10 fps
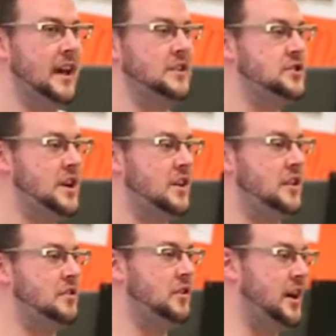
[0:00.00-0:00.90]
and share
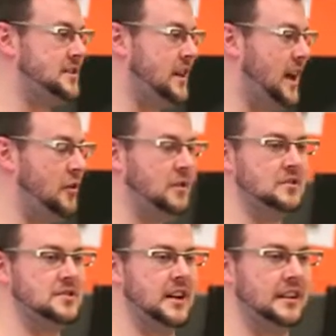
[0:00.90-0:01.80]
their thoughts on how we
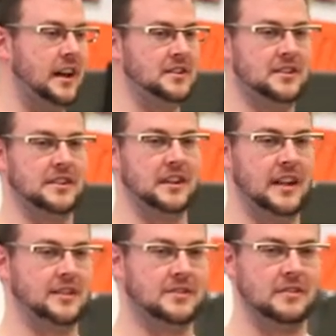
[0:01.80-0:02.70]
use technology in the
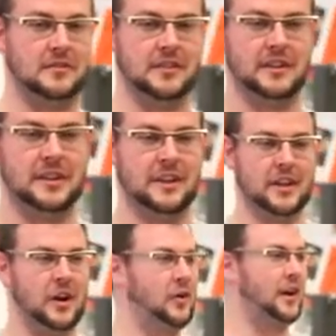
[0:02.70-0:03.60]
classroom?
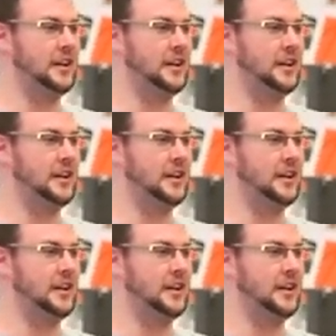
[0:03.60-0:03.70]
Oh, I